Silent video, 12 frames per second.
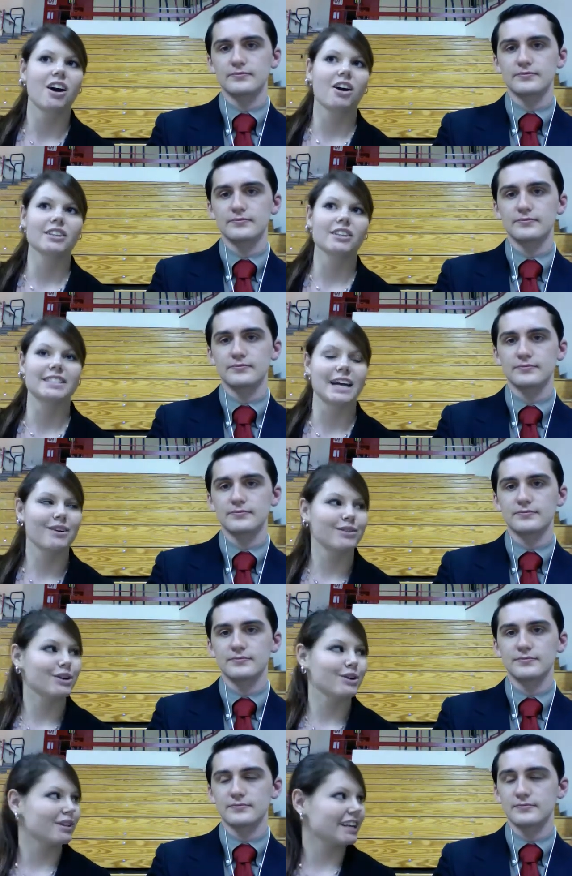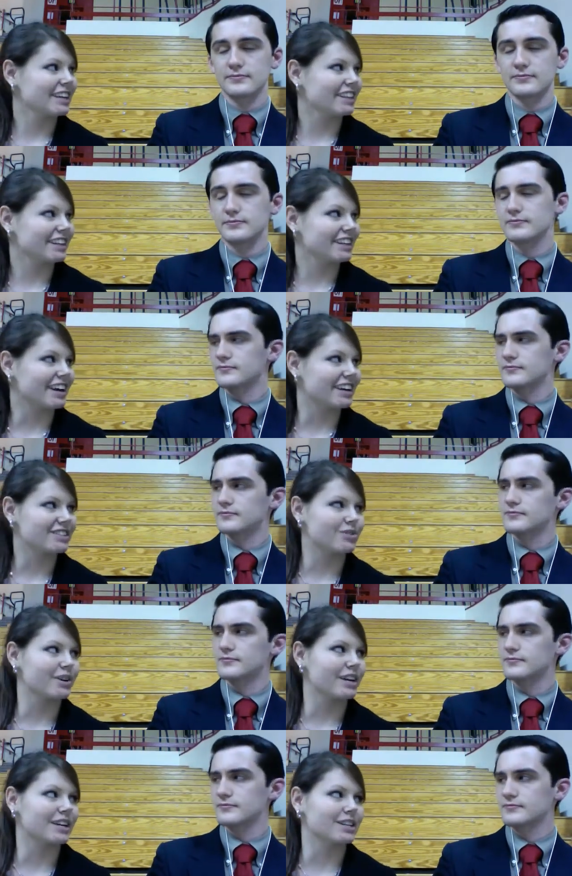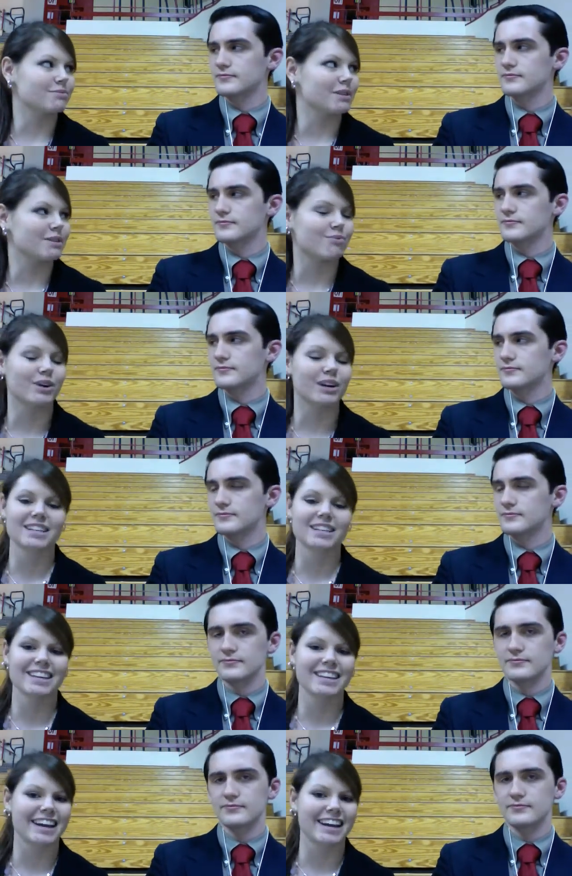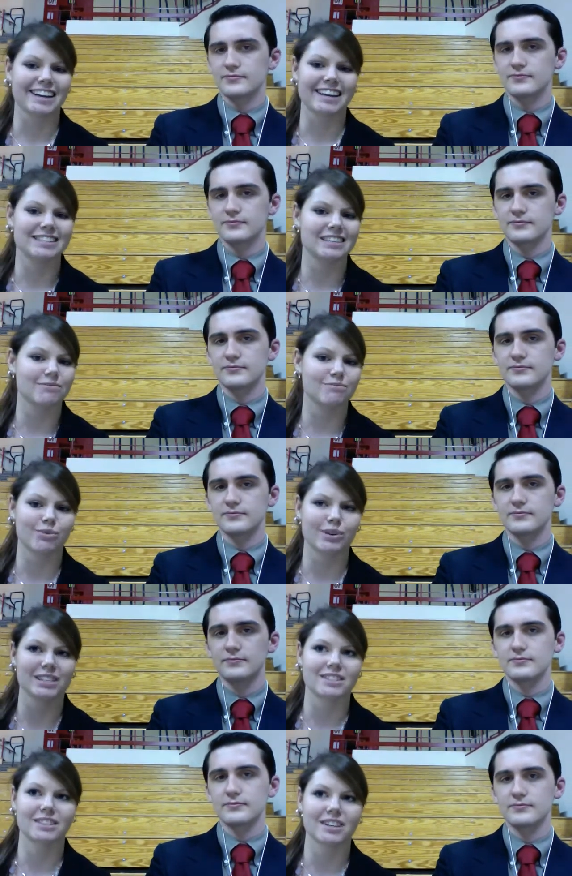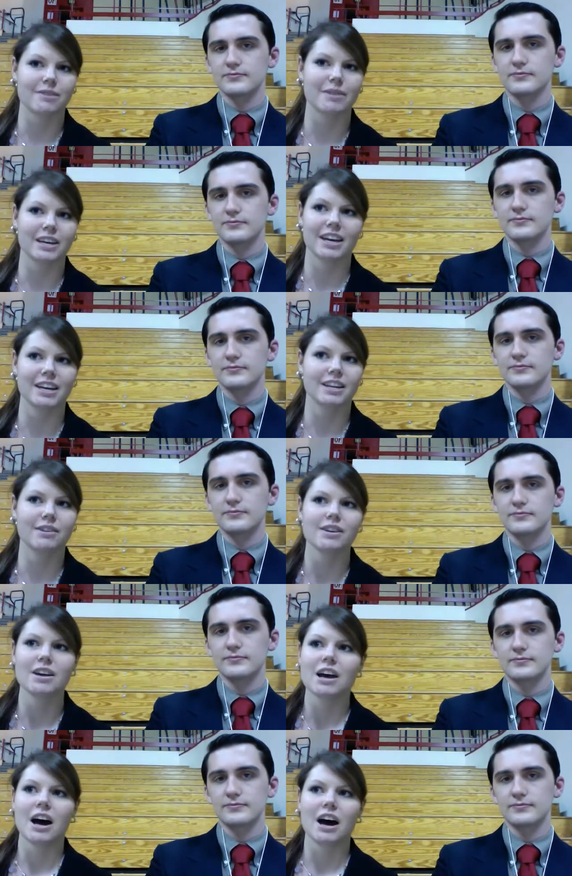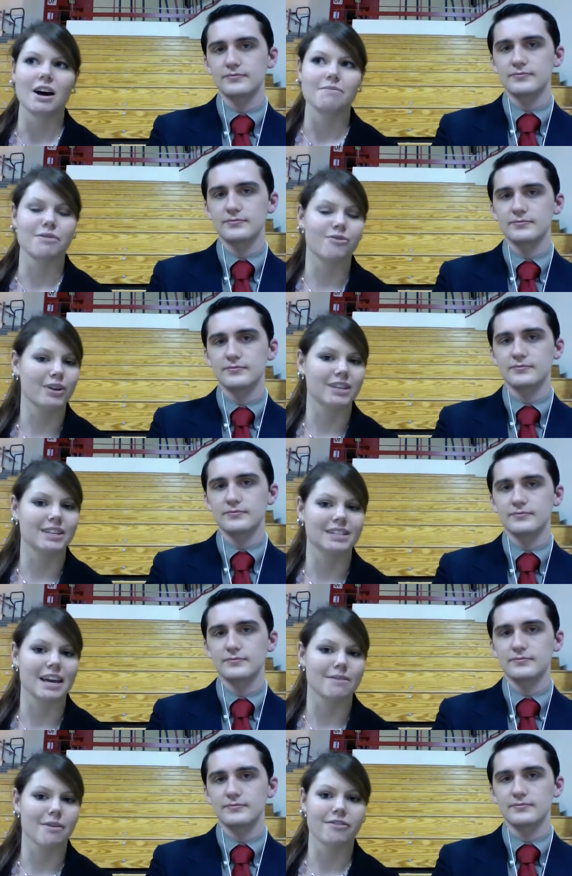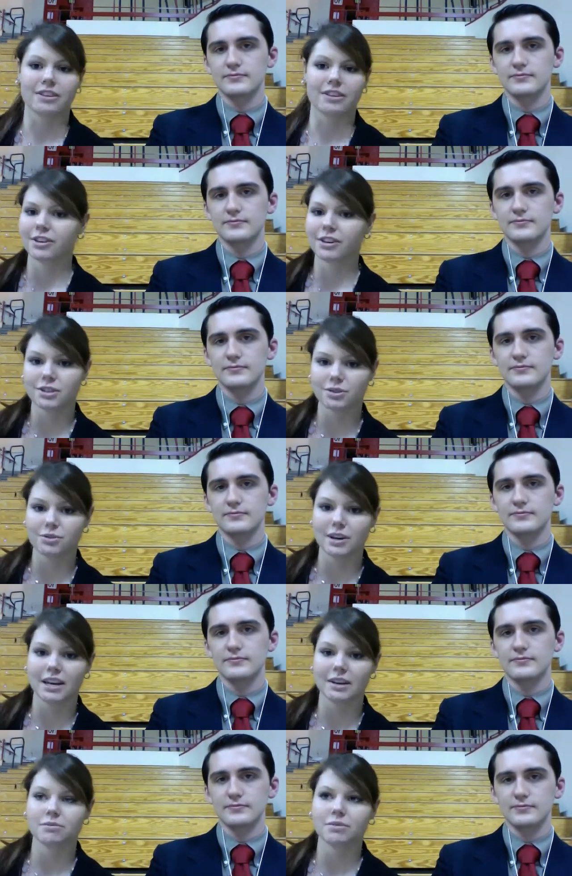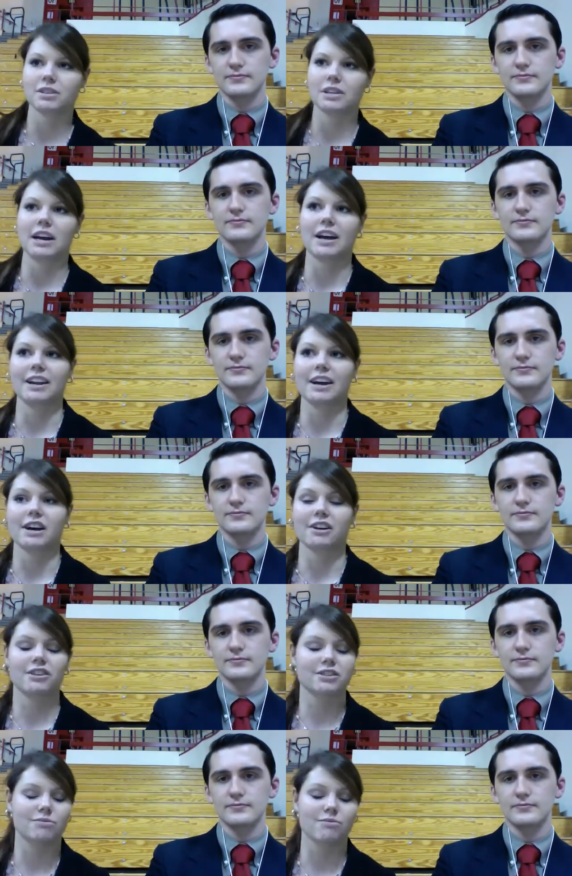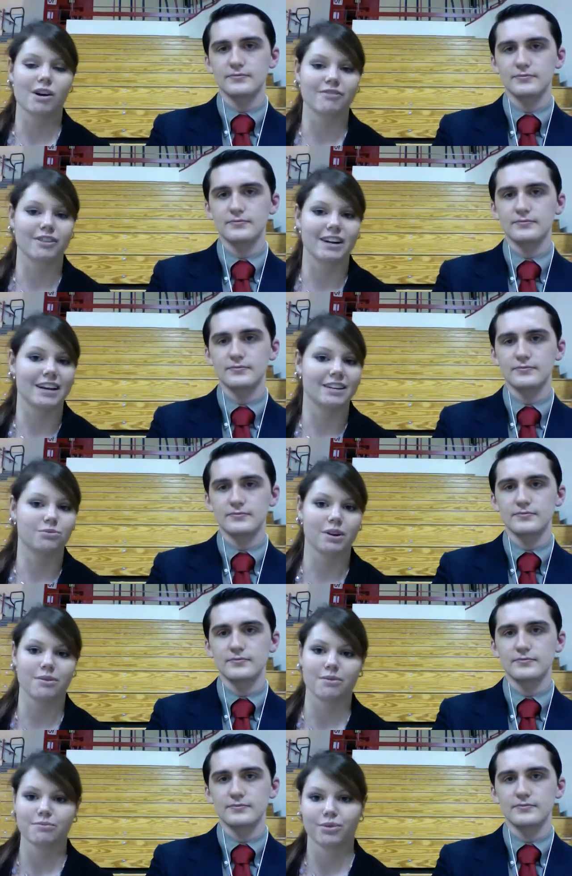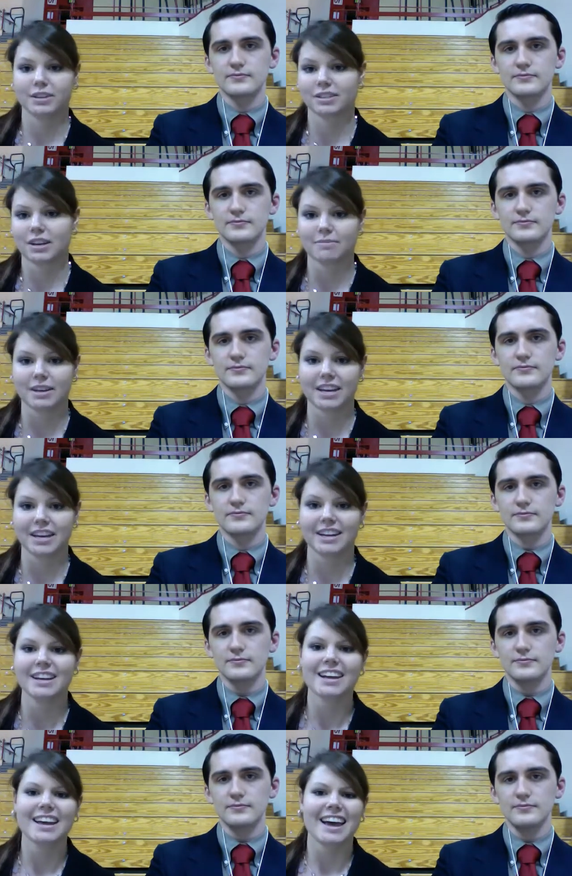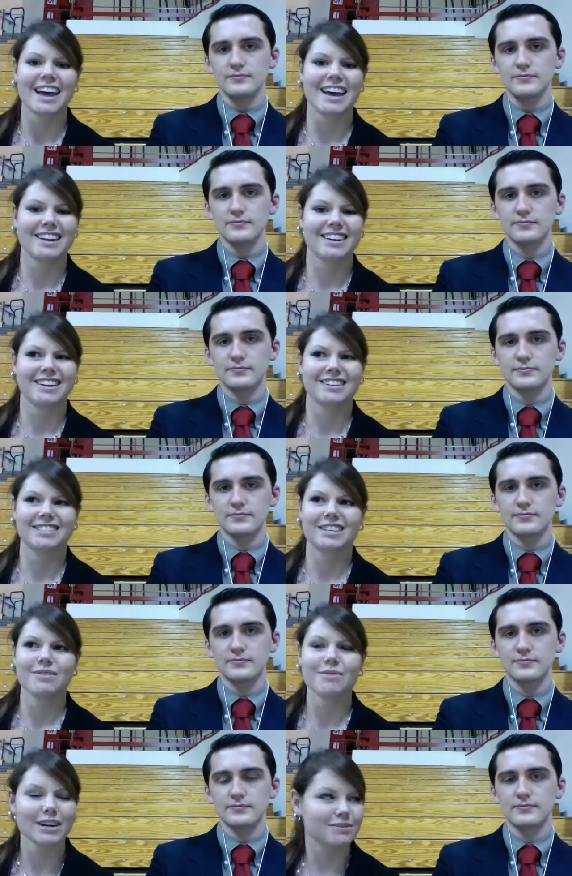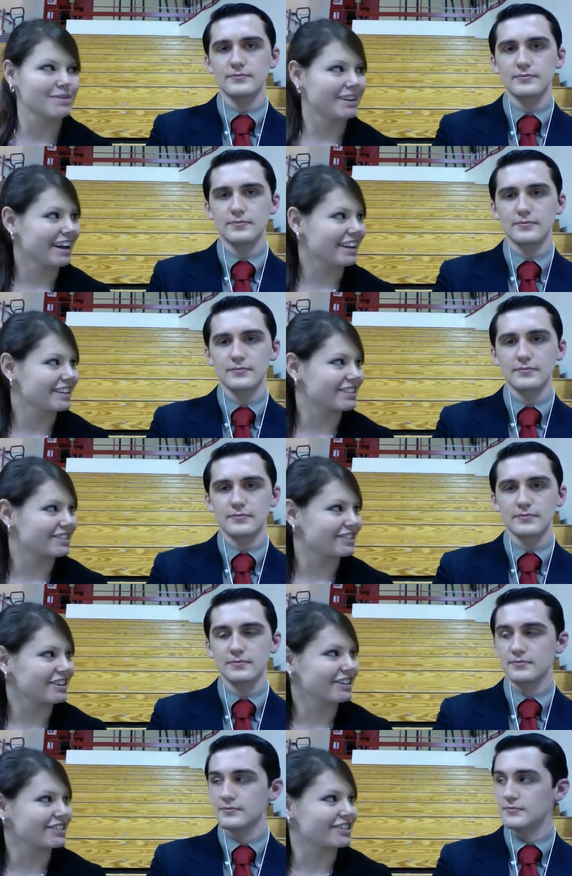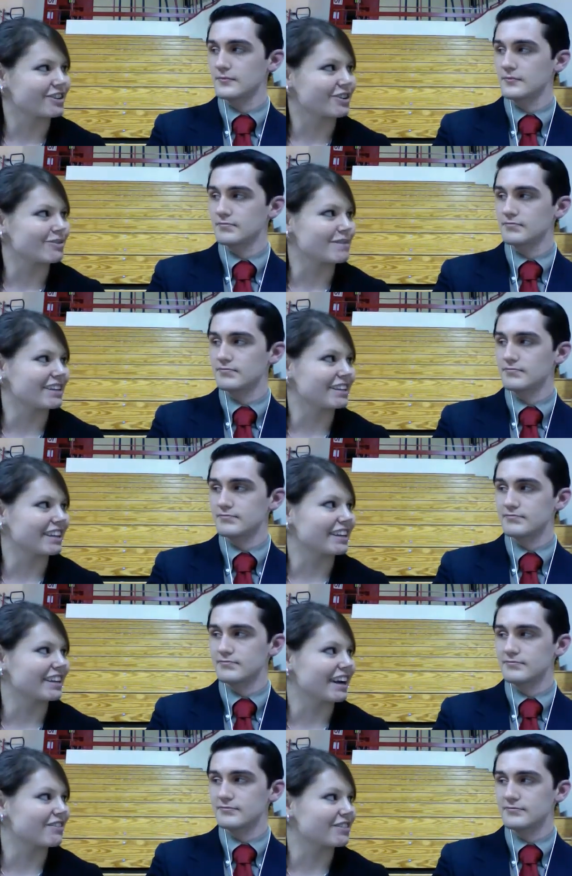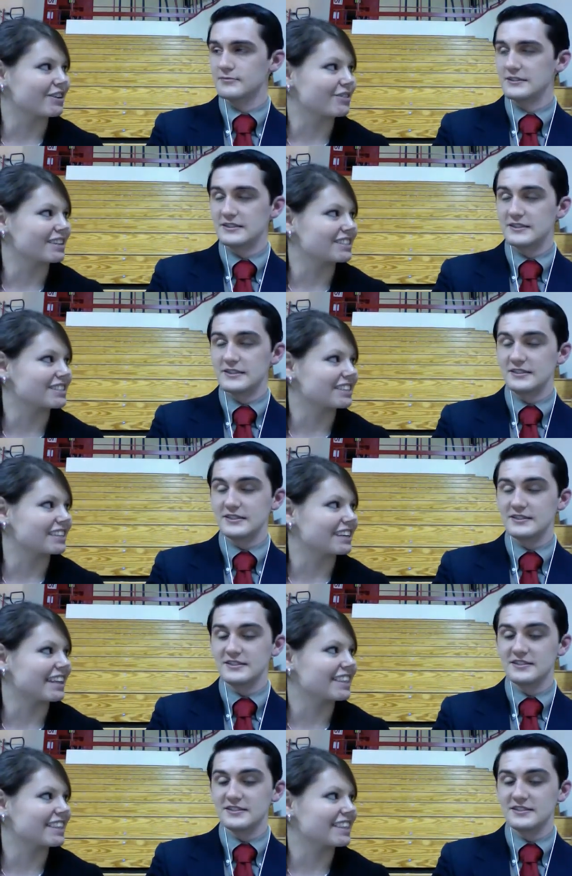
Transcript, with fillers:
Speaker 1: on the down low lately, not scoring as many points. I think he had 19 points coming in uh, before this game off of the first two games, and uh, Christian Watford had 21 points coming in. And Seawatt's been kind of sluggish a little bit lately, I've noticed, and I